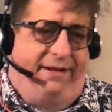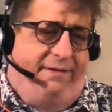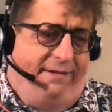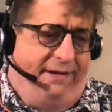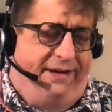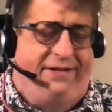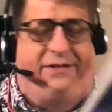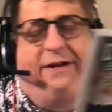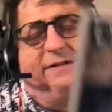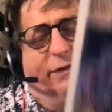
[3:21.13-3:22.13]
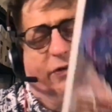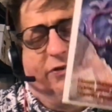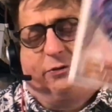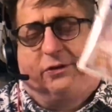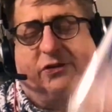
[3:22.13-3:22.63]
It's the first
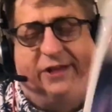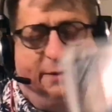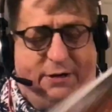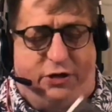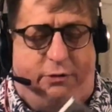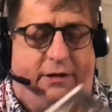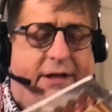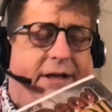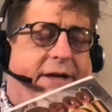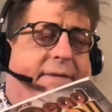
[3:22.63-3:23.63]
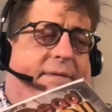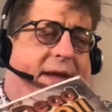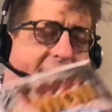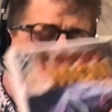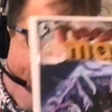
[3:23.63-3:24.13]
issue. It's a setup issue.
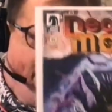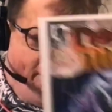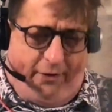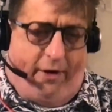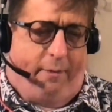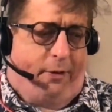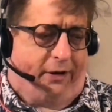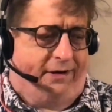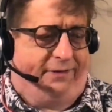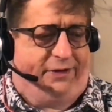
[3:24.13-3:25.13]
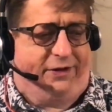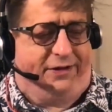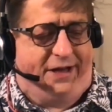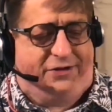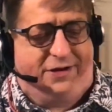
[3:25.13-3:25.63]
And it's a horror book, in
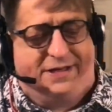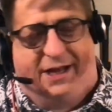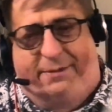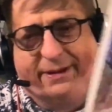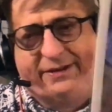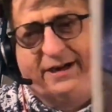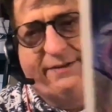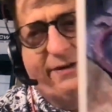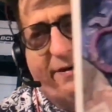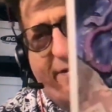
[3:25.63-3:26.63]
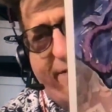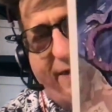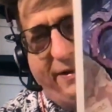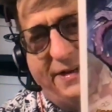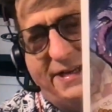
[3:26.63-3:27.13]
case you couldn't tell by the cover and the
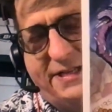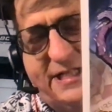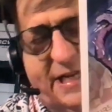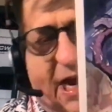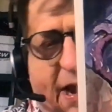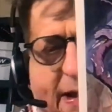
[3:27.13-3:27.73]
fact that it says Dead